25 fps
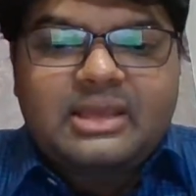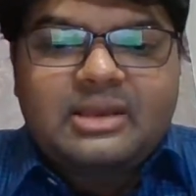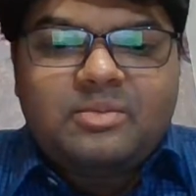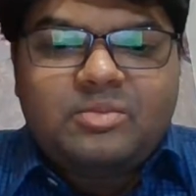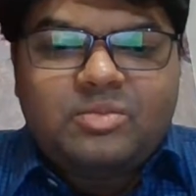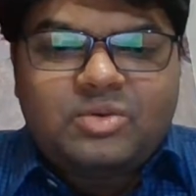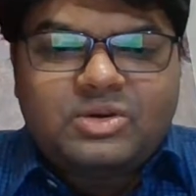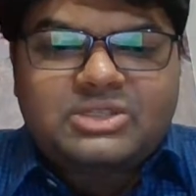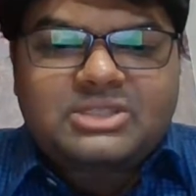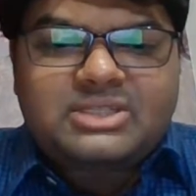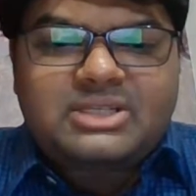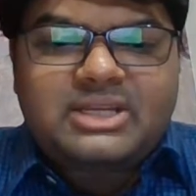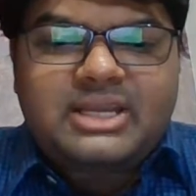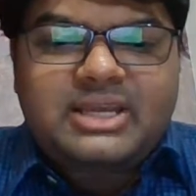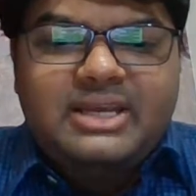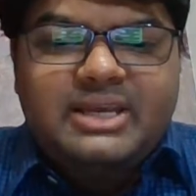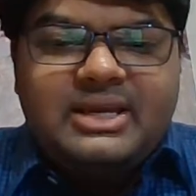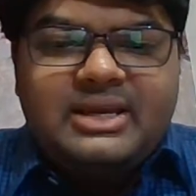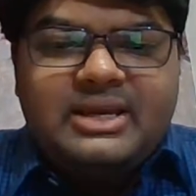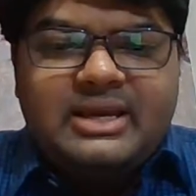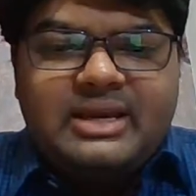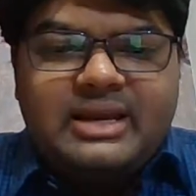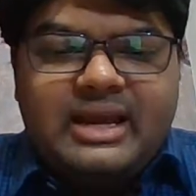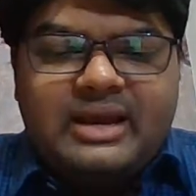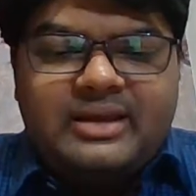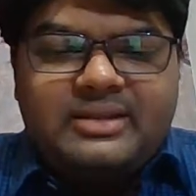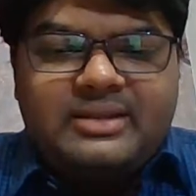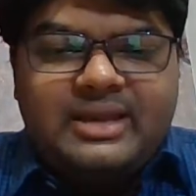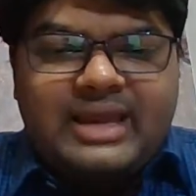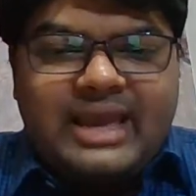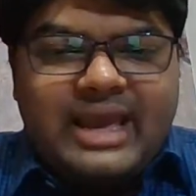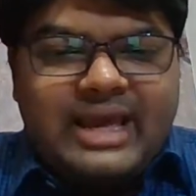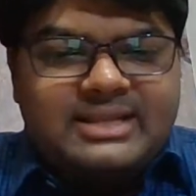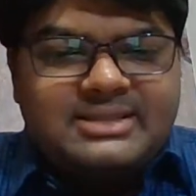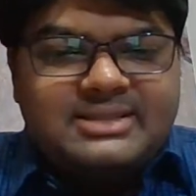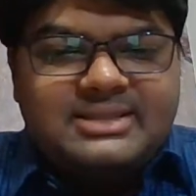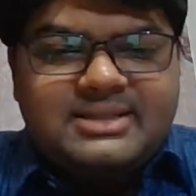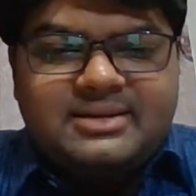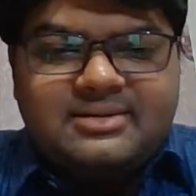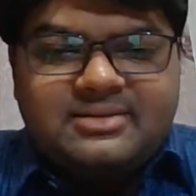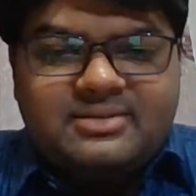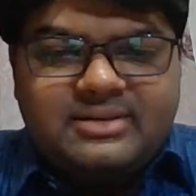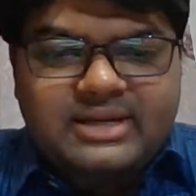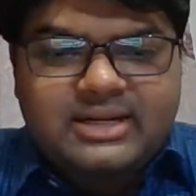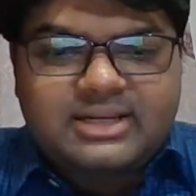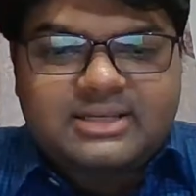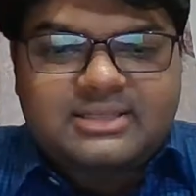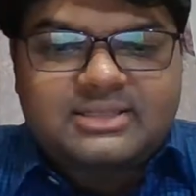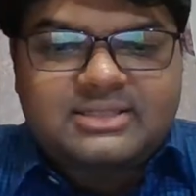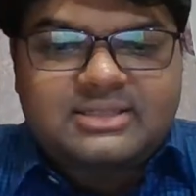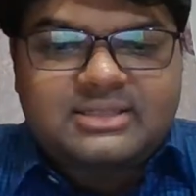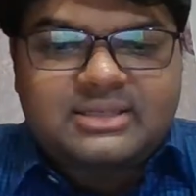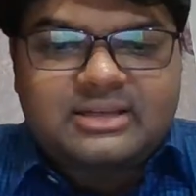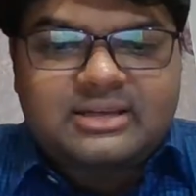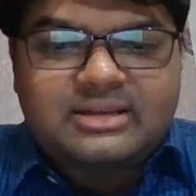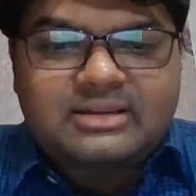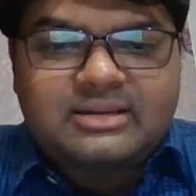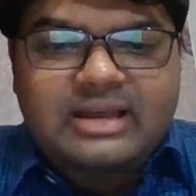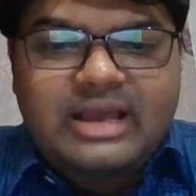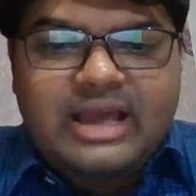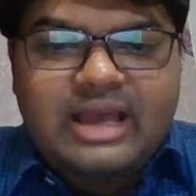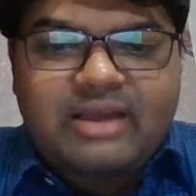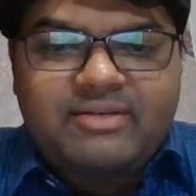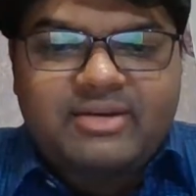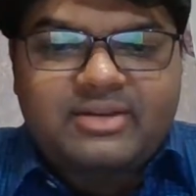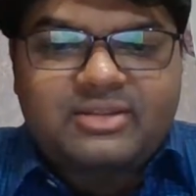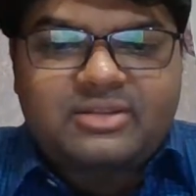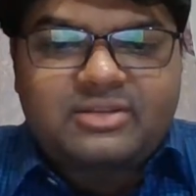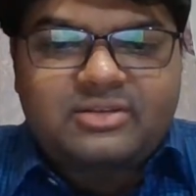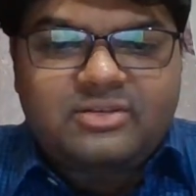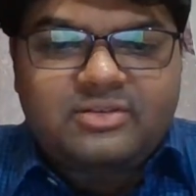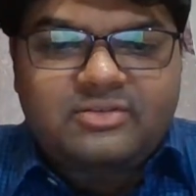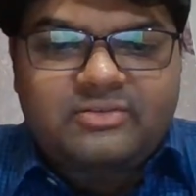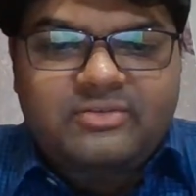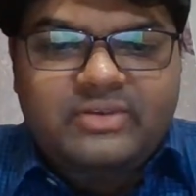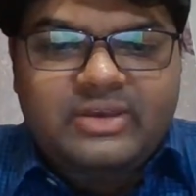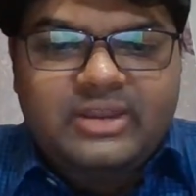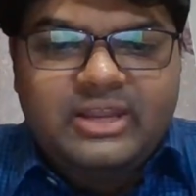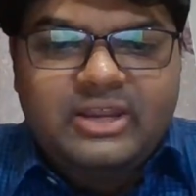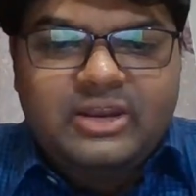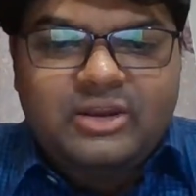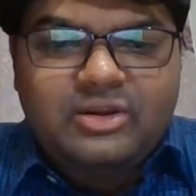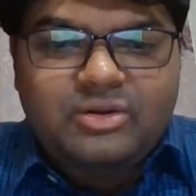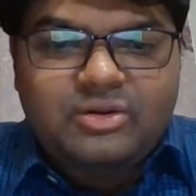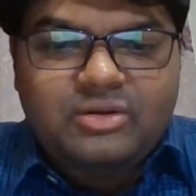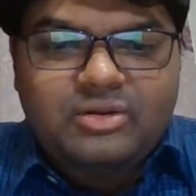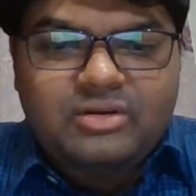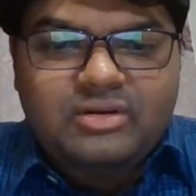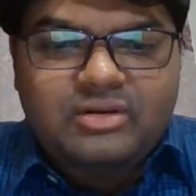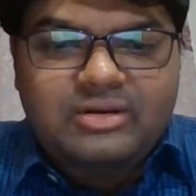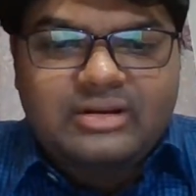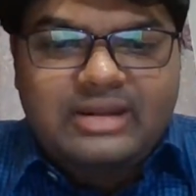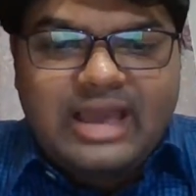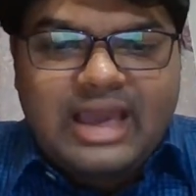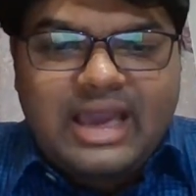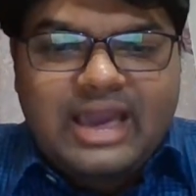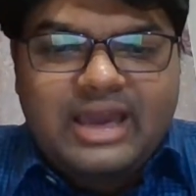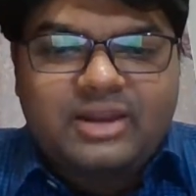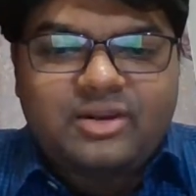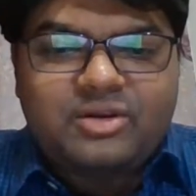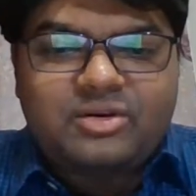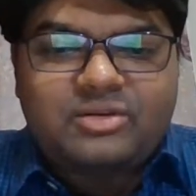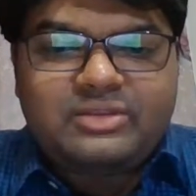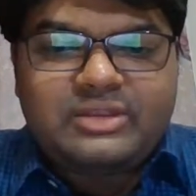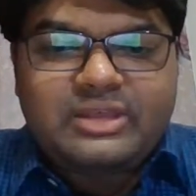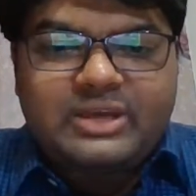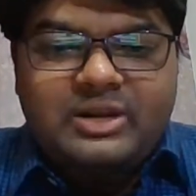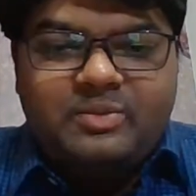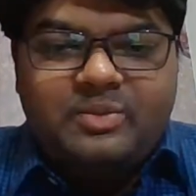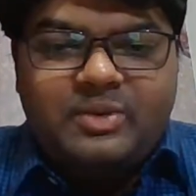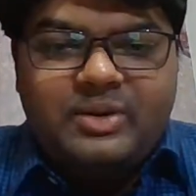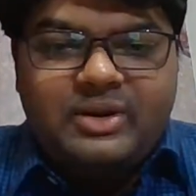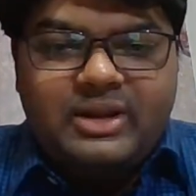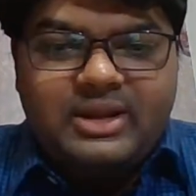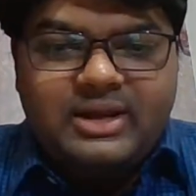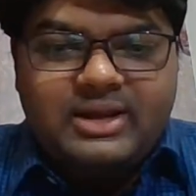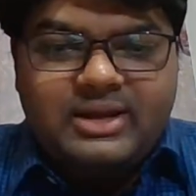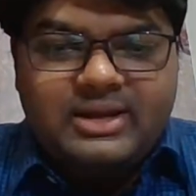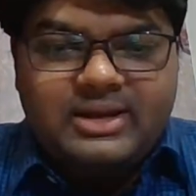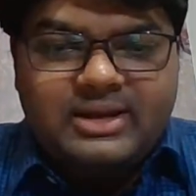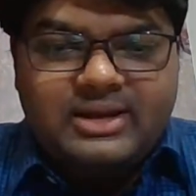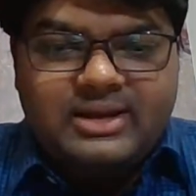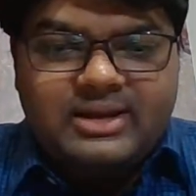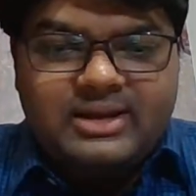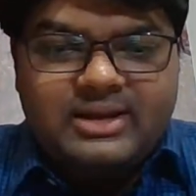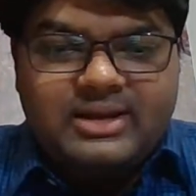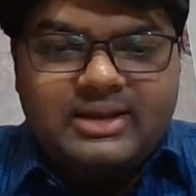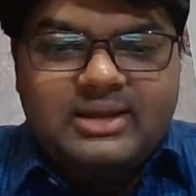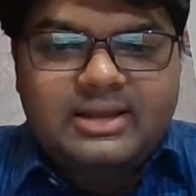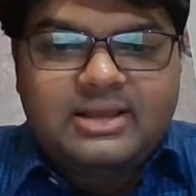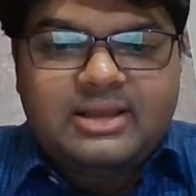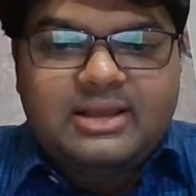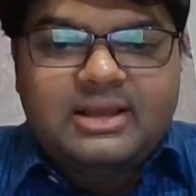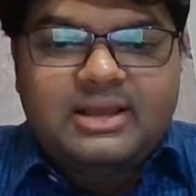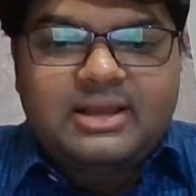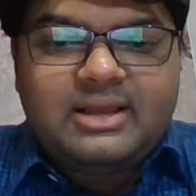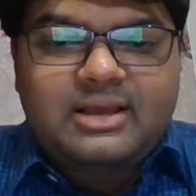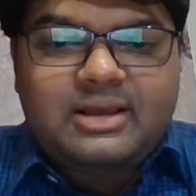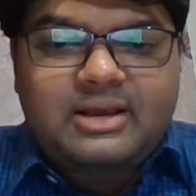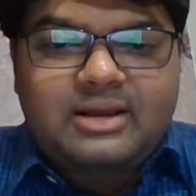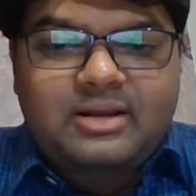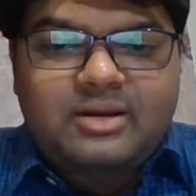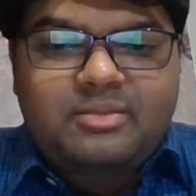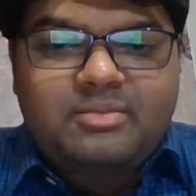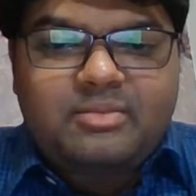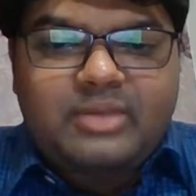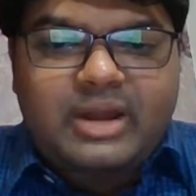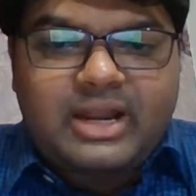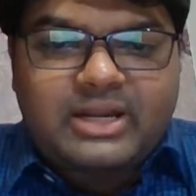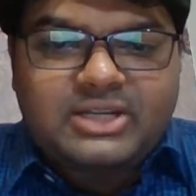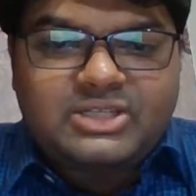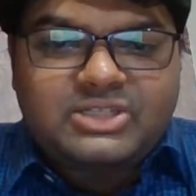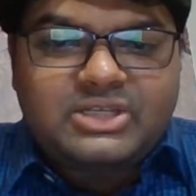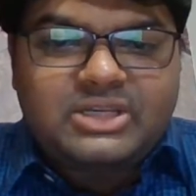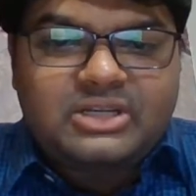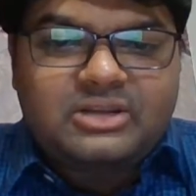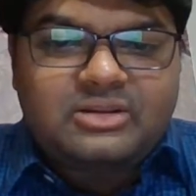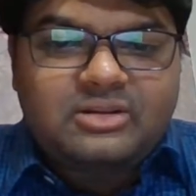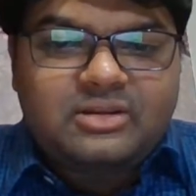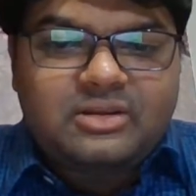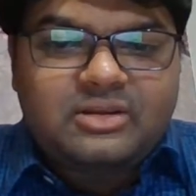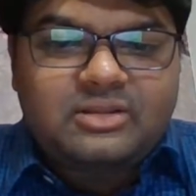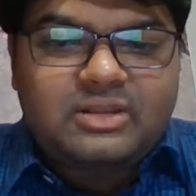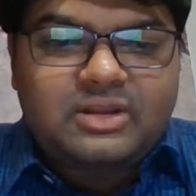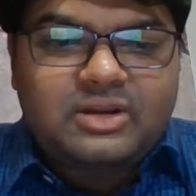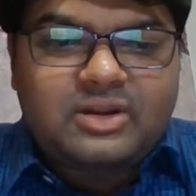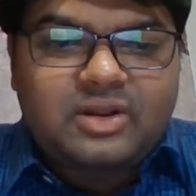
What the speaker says: Mostly, the cancer drugs have a very narrow therapeutic margin.